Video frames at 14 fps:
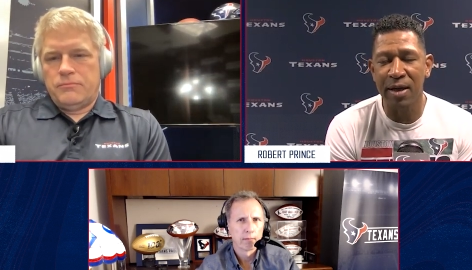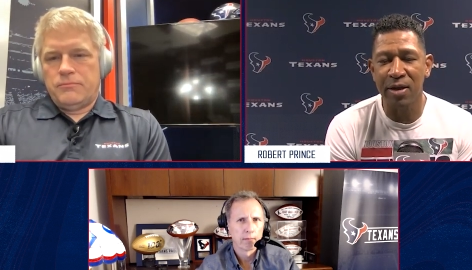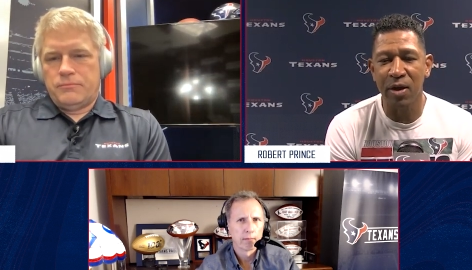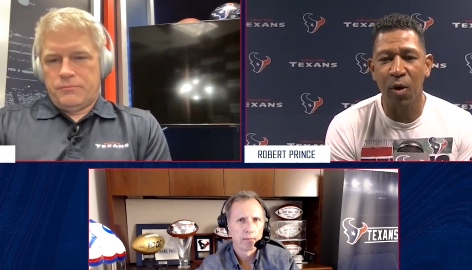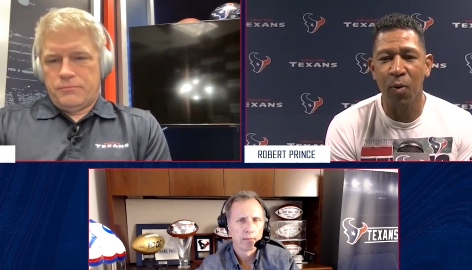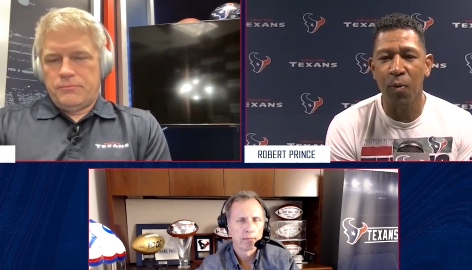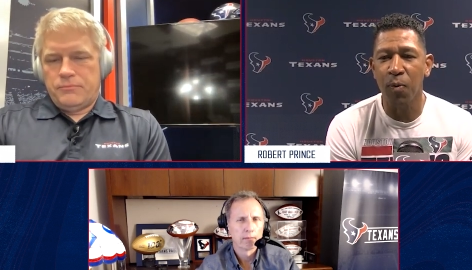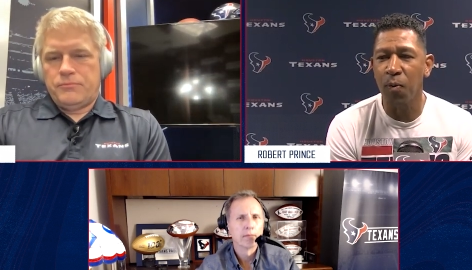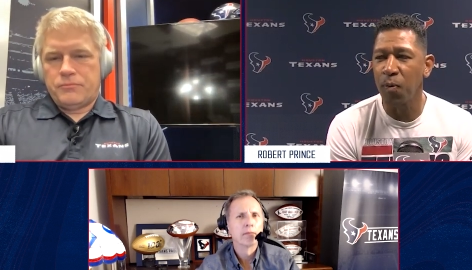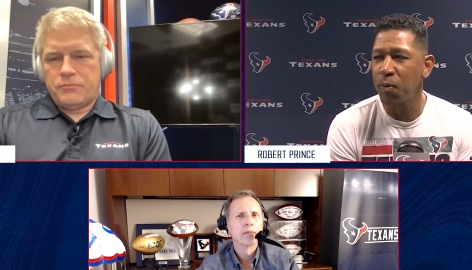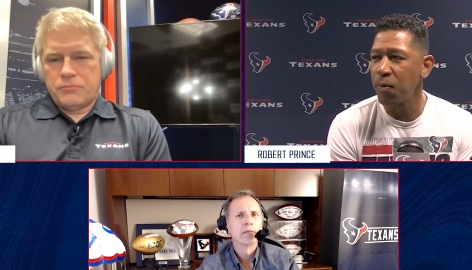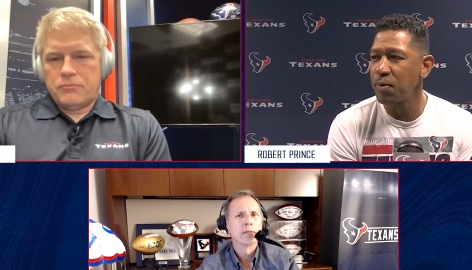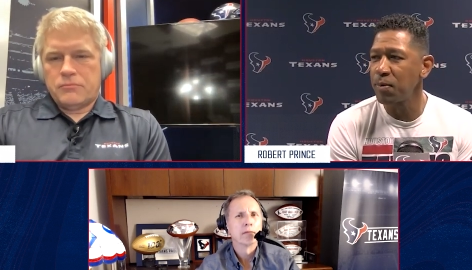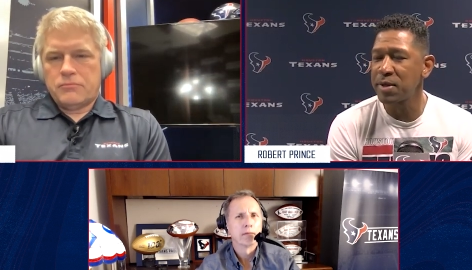Speaker 1: You know,
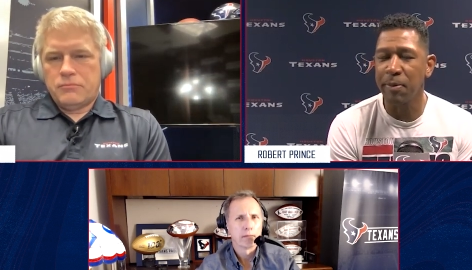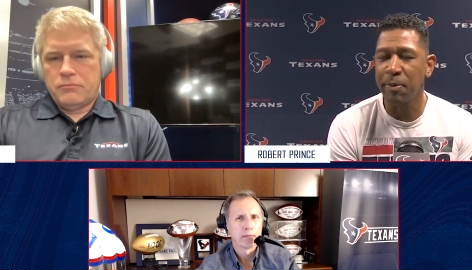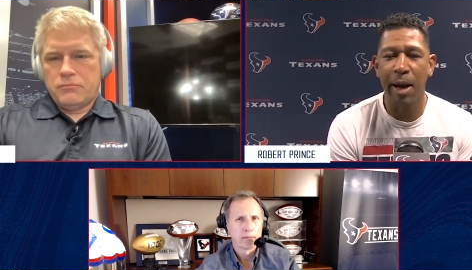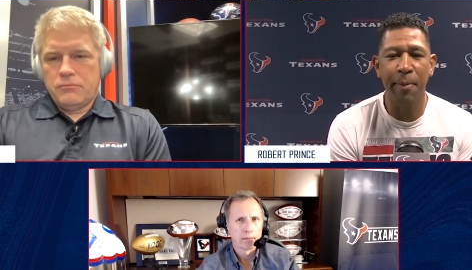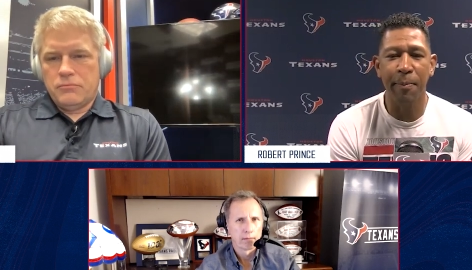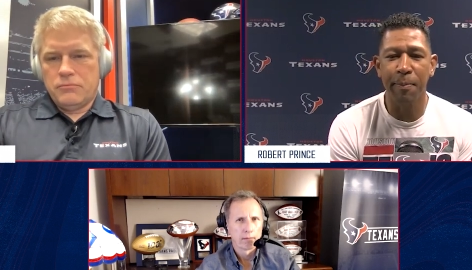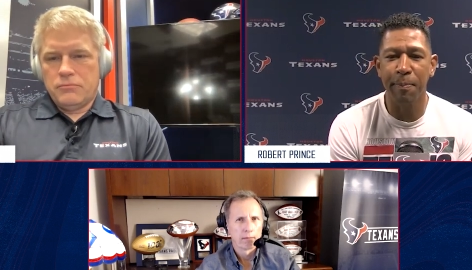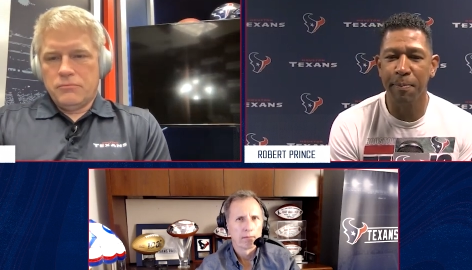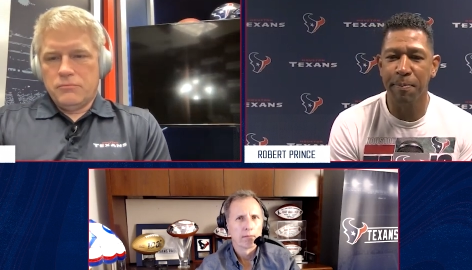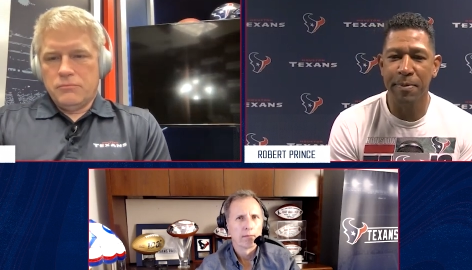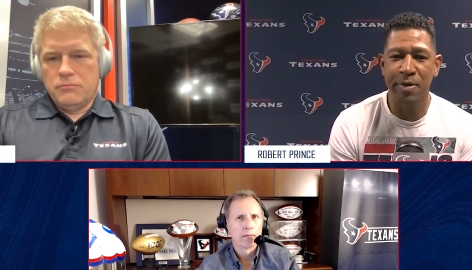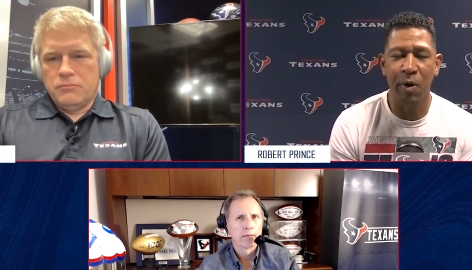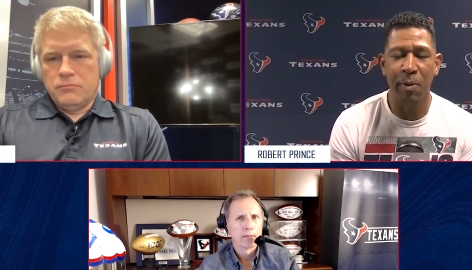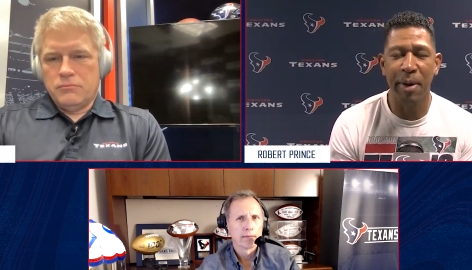some might,
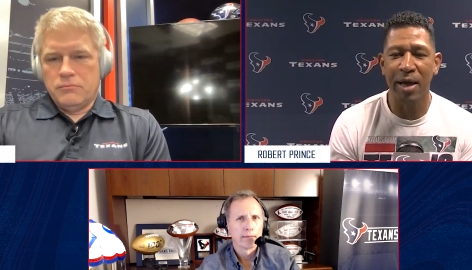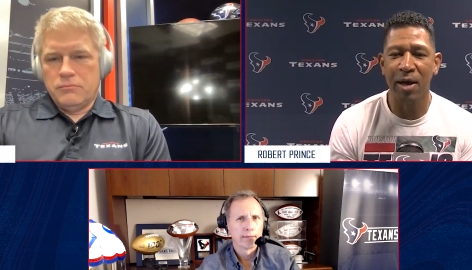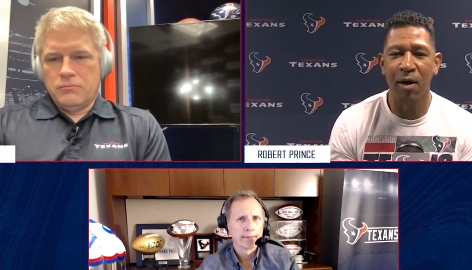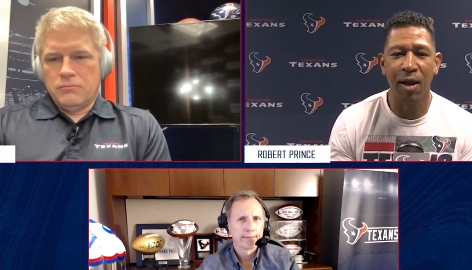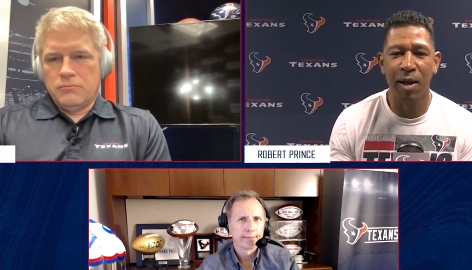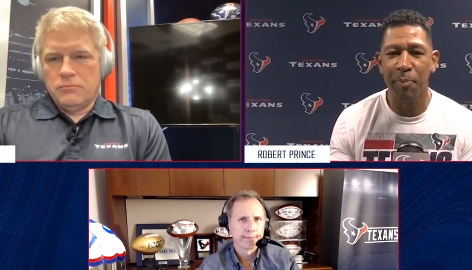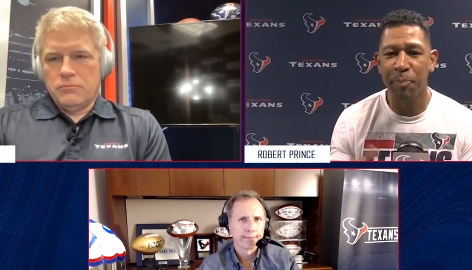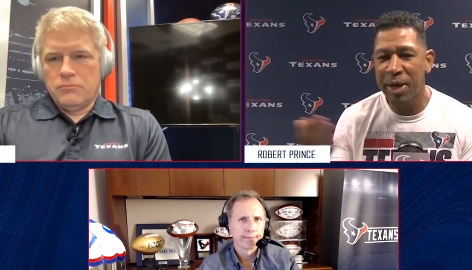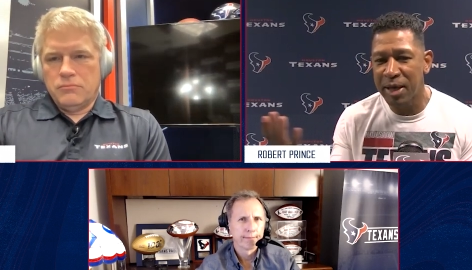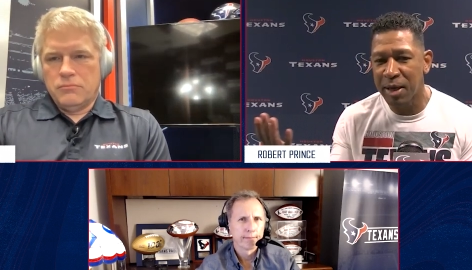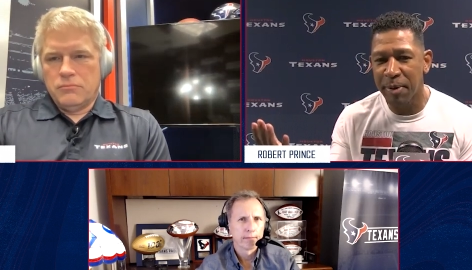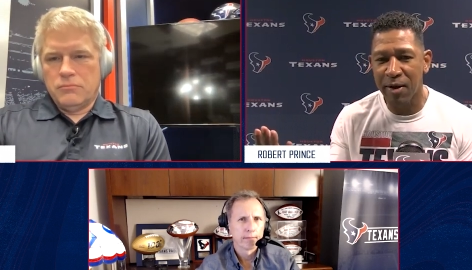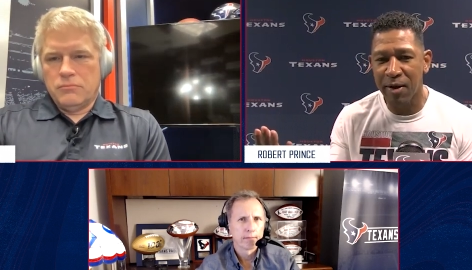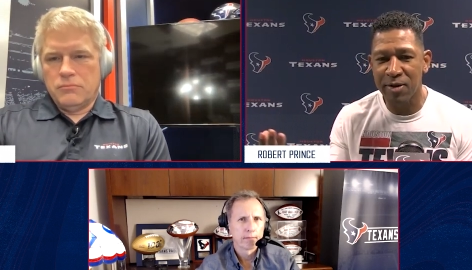someone might call it peanut
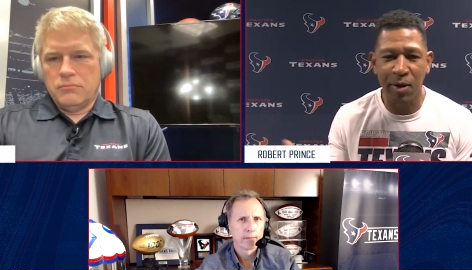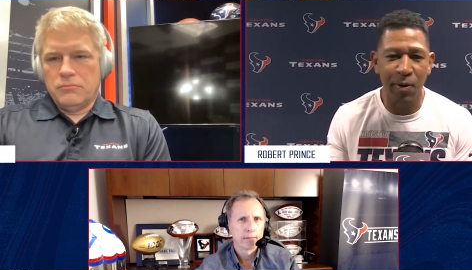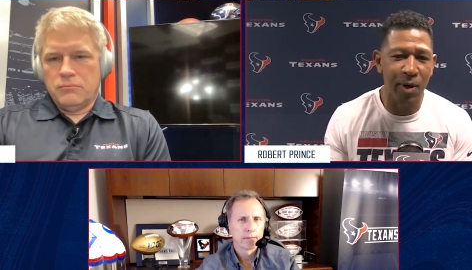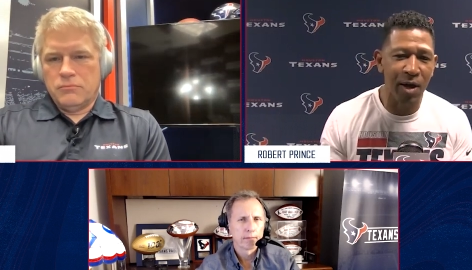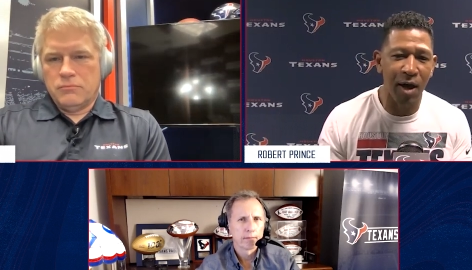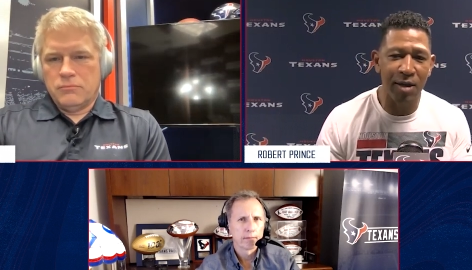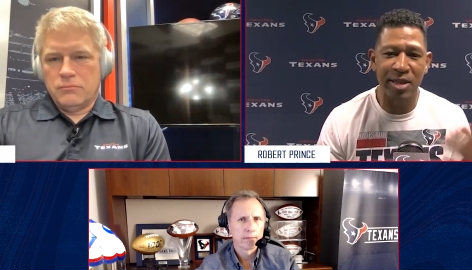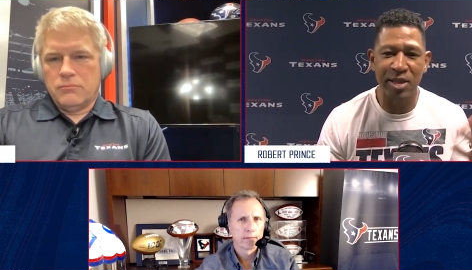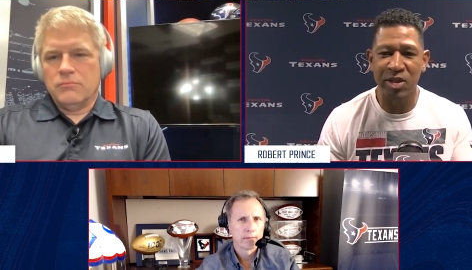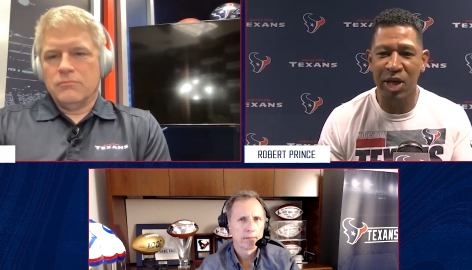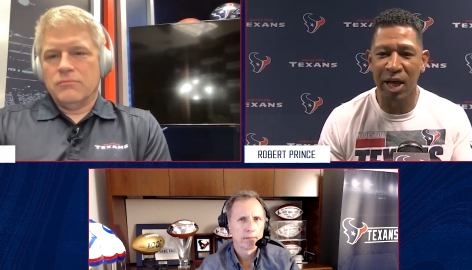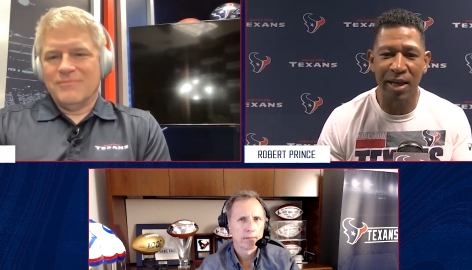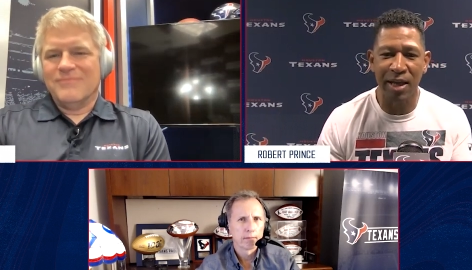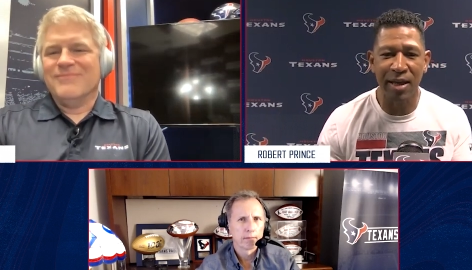butter, someone calls it
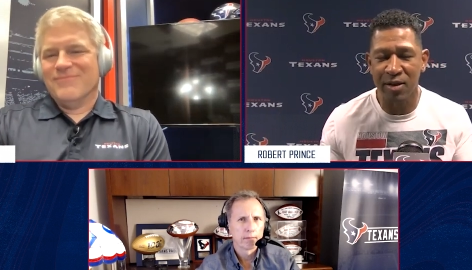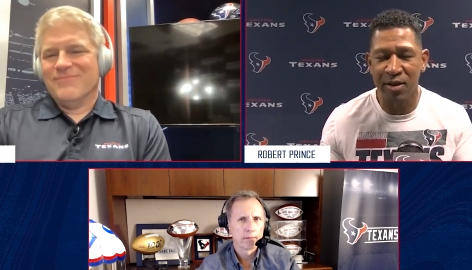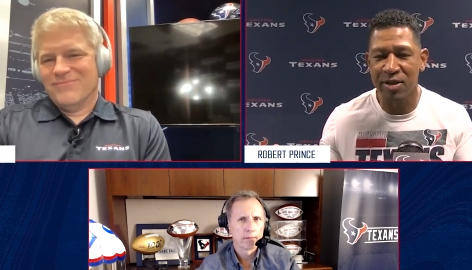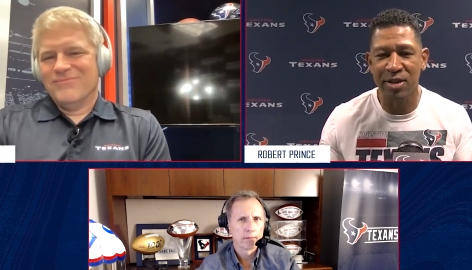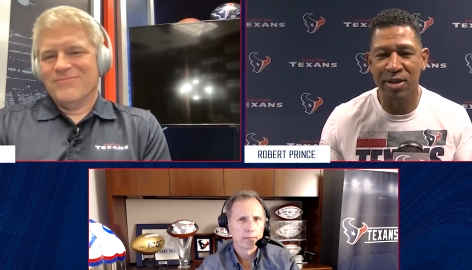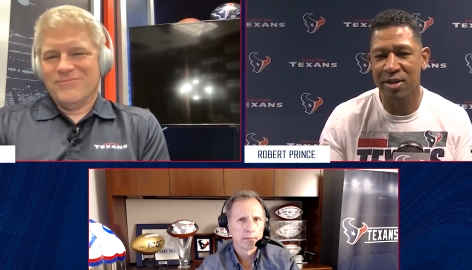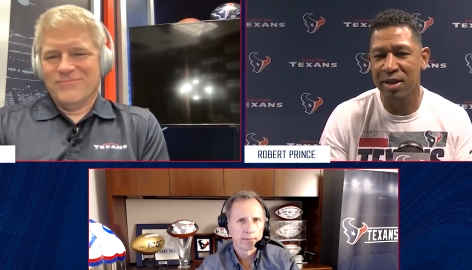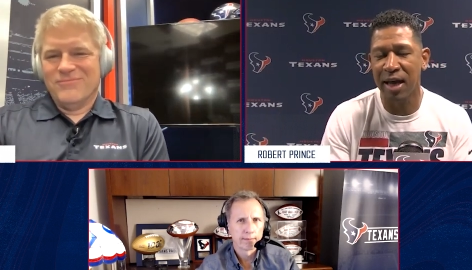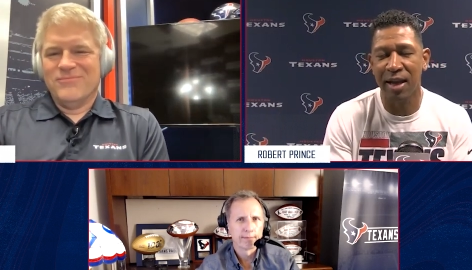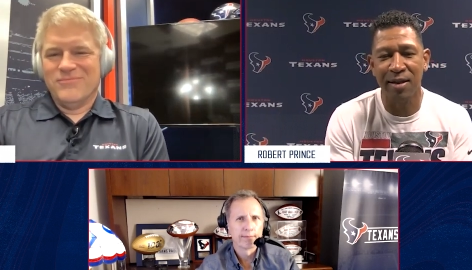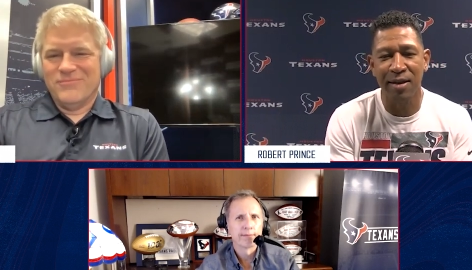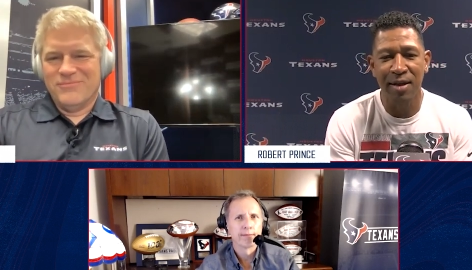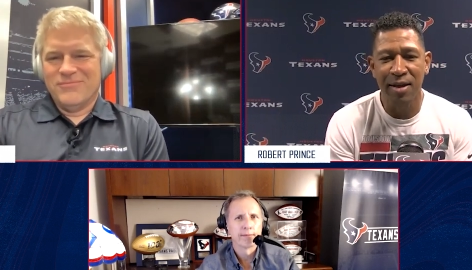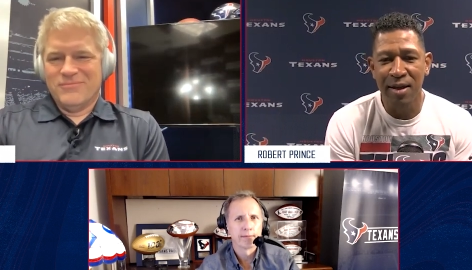jelly. You know, just gotta